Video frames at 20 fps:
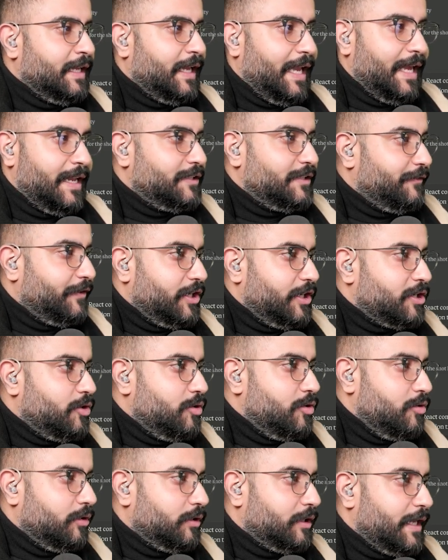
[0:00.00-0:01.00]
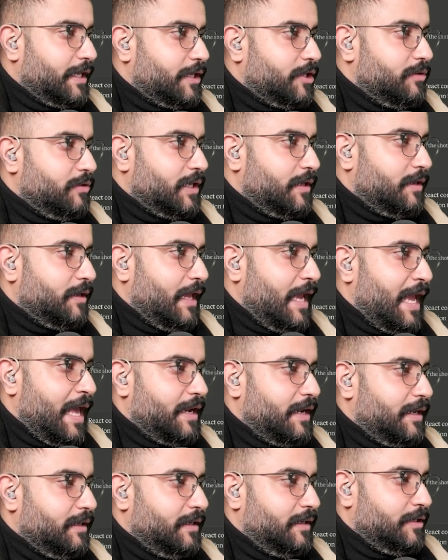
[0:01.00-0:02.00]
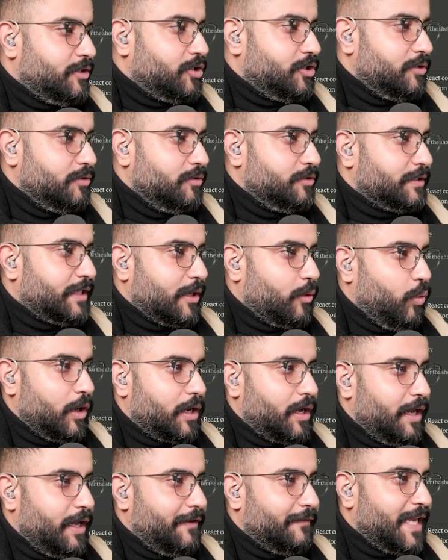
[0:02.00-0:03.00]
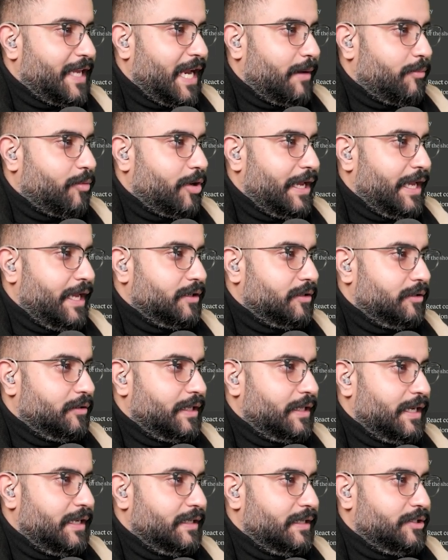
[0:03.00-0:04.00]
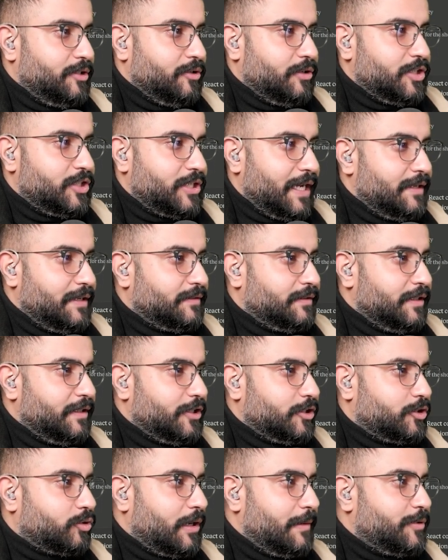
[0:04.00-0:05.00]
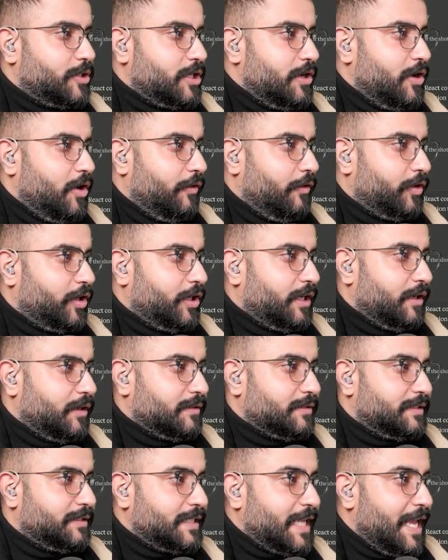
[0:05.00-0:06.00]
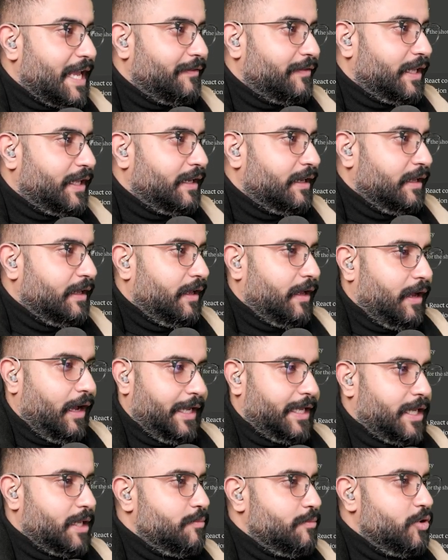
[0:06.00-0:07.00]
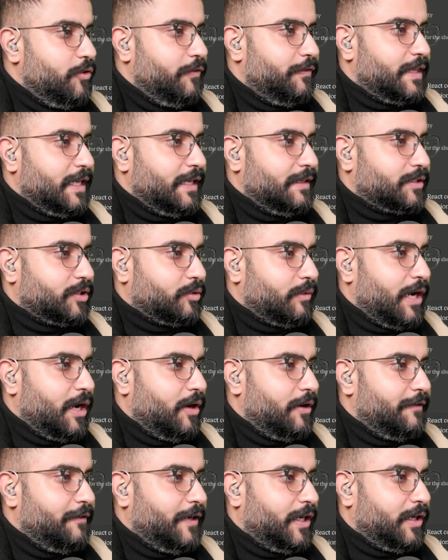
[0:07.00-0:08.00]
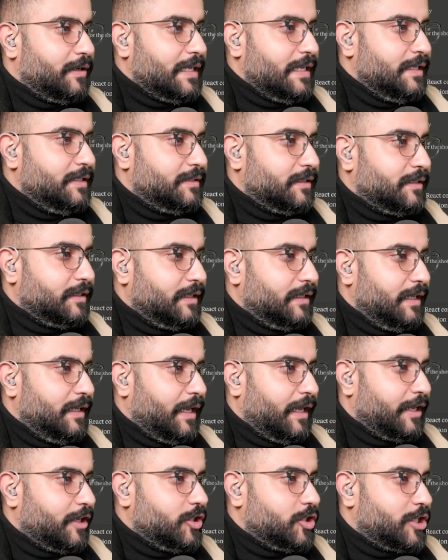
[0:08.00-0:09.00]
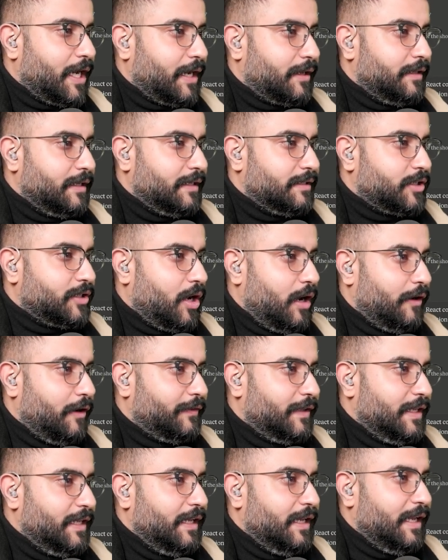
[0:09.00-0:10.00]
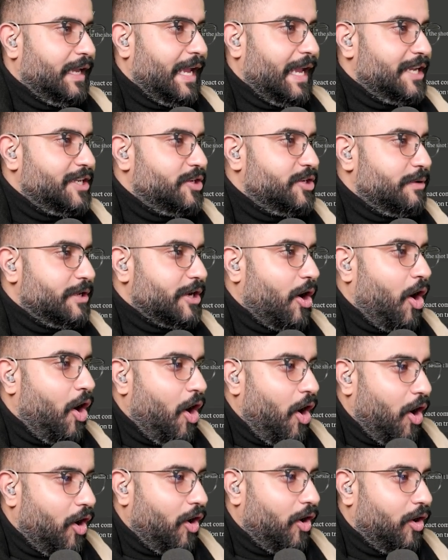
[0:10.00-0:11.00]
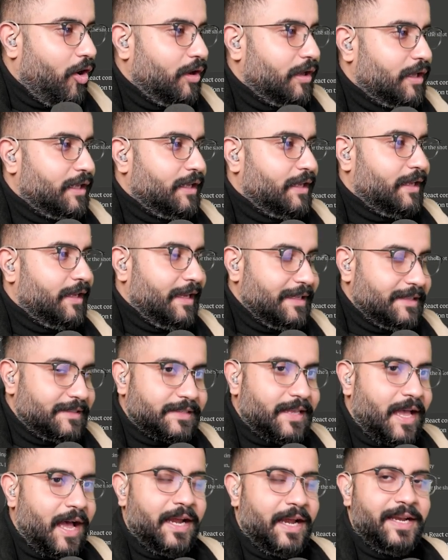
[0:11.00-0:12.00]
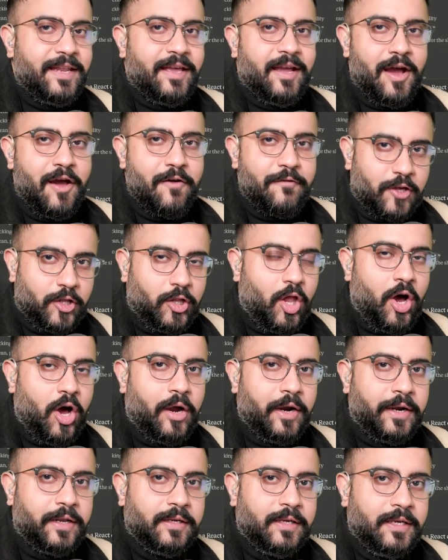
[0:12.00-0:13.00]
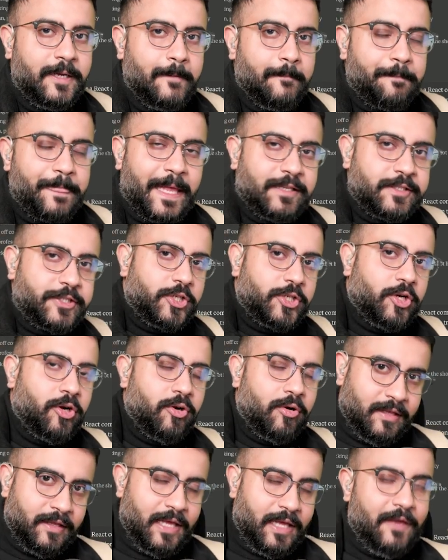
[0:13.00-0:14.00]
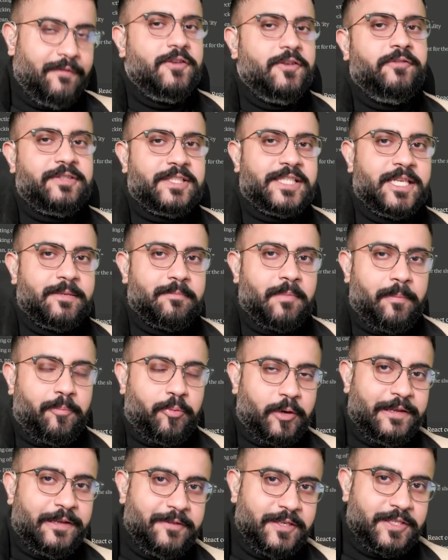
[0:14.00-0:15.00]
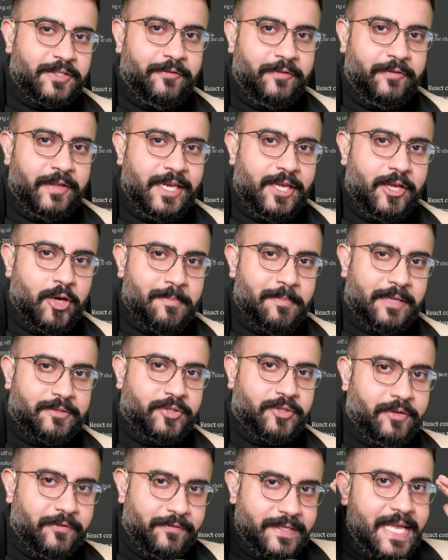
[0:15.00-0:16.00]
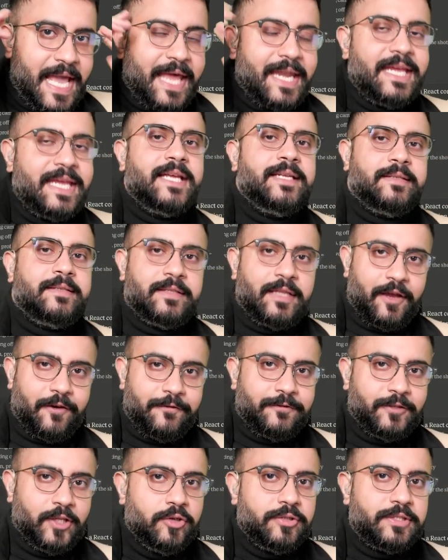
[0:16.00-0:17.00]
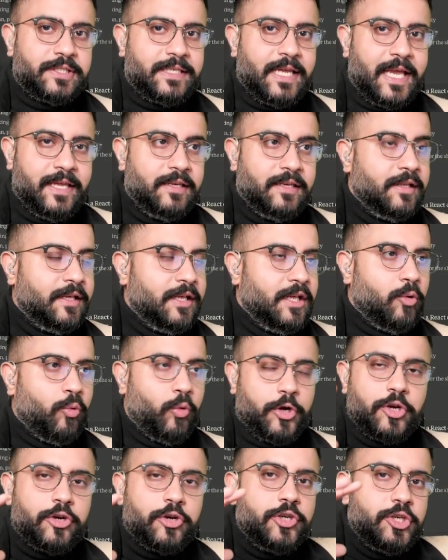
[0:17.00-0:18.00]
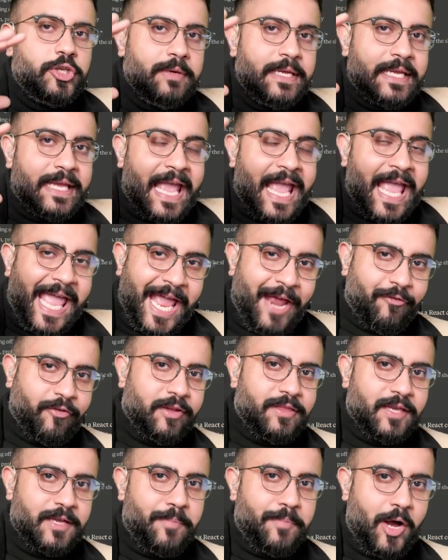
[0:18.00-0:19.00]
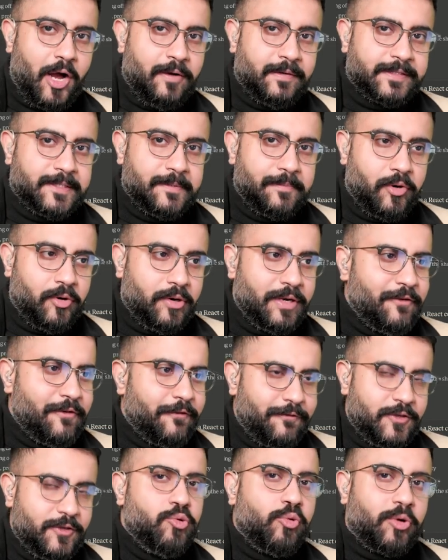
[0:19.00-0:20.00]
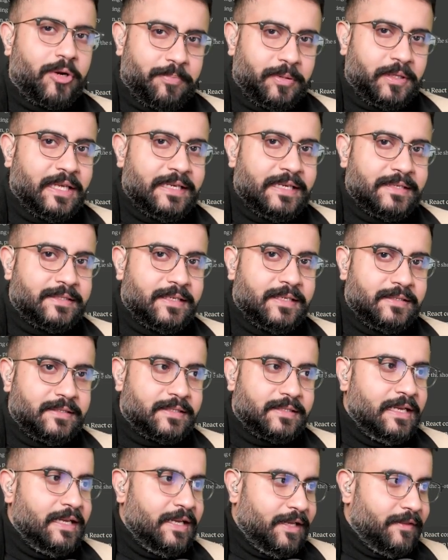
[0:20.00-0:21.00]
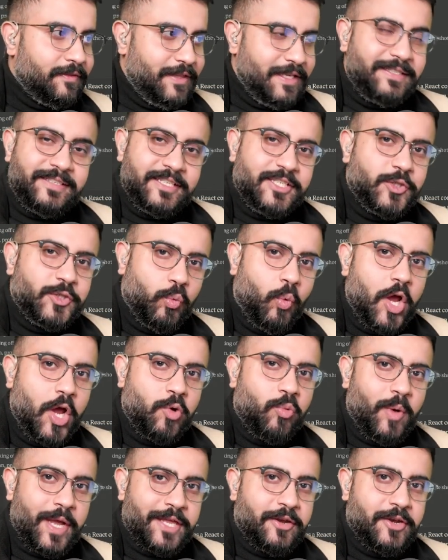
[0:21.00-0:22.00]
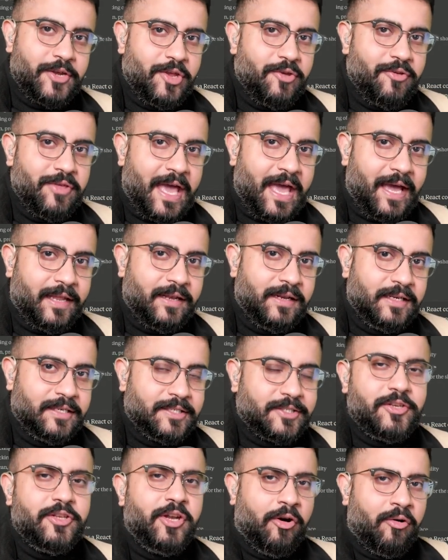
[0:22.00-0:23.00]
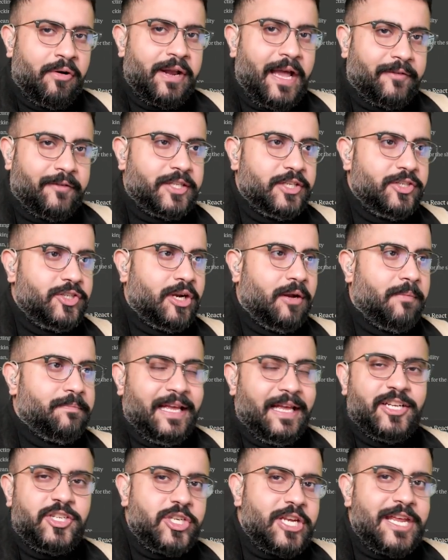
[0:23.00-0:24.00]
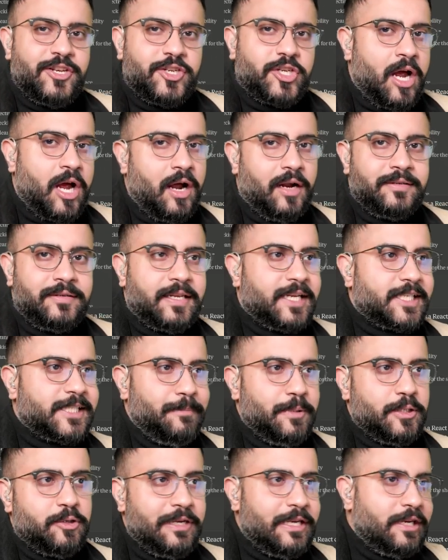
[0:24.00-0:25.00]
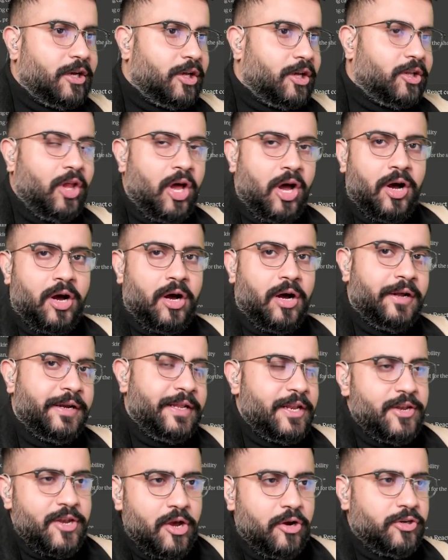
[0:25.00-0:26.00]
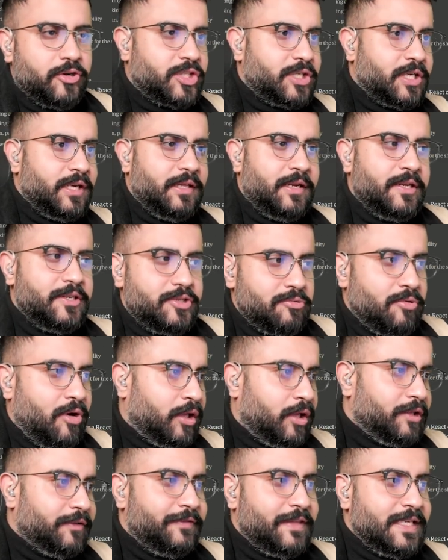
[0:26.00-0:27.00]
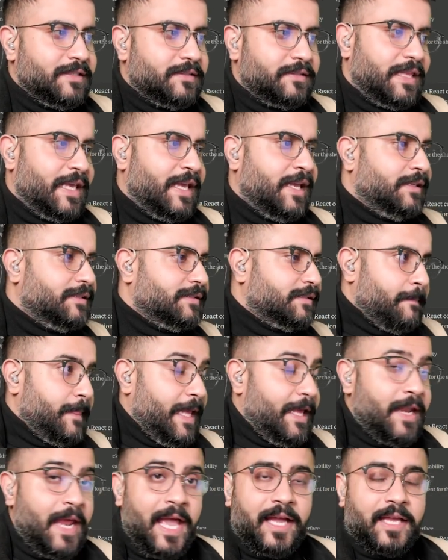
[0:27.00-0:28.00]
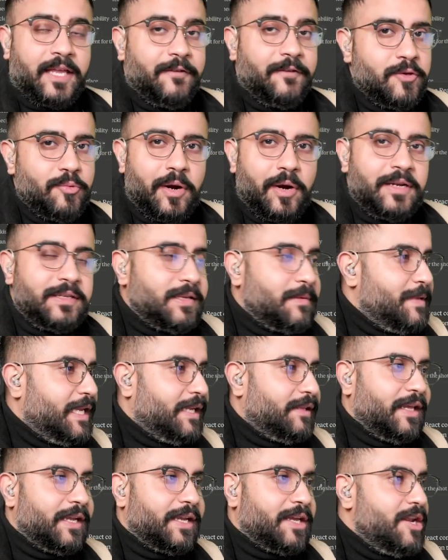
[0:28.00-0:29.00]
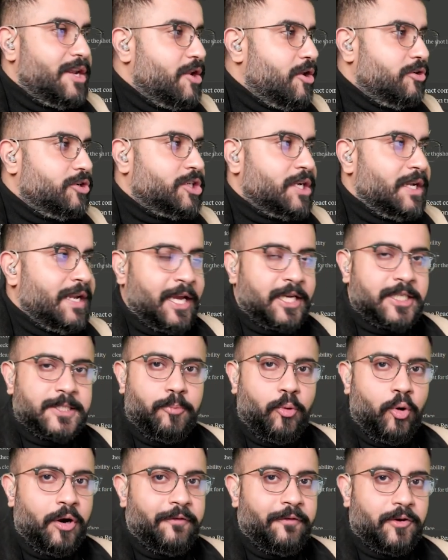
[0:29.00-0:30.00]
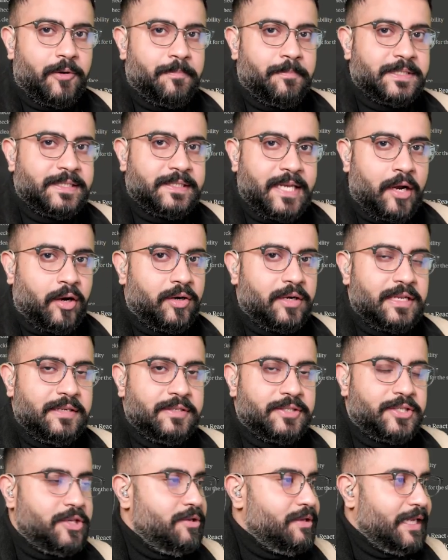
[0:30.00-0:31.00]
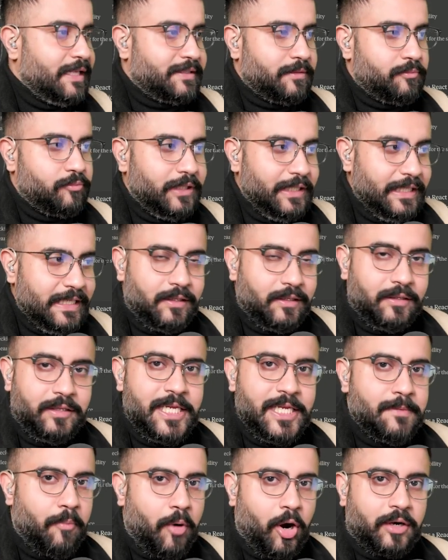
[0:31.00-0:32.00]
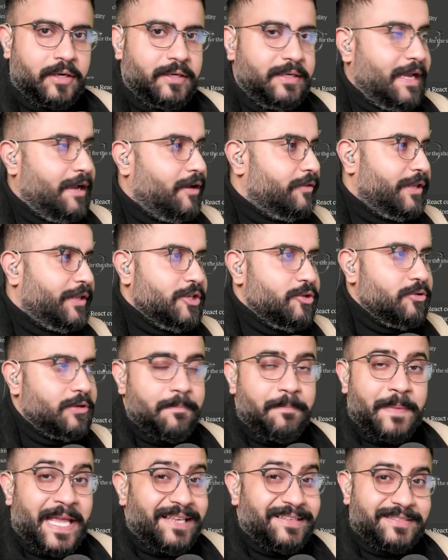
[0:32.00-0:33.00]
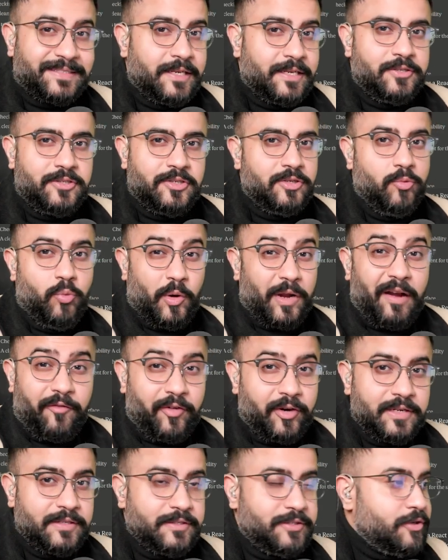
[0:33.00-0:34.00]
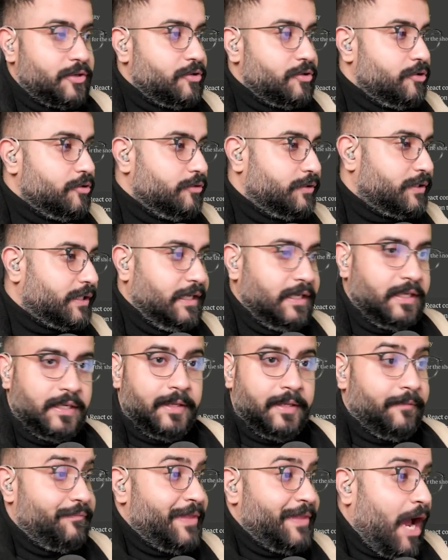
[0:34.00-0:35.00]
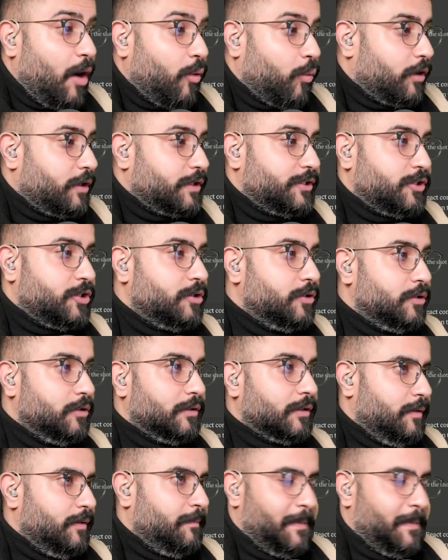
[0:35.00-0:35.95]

And it's very cool. Like you can edit and choose like what kind of camera angle it is. You can change the description over here, save it. I can move things around very easily. I can check things off and do it all inside of Claude. And so if you've seen my previous video about sort of getting into that flow state where you're doing everything possible in fewer places, this is one way to do that. So you don't have to jump and change context between Claude and Notion and do all of these things. And heck, if you wanted to make like a Notion export for posterity so you get some really clean markdown that you could paste into whatever it is you use, that works too.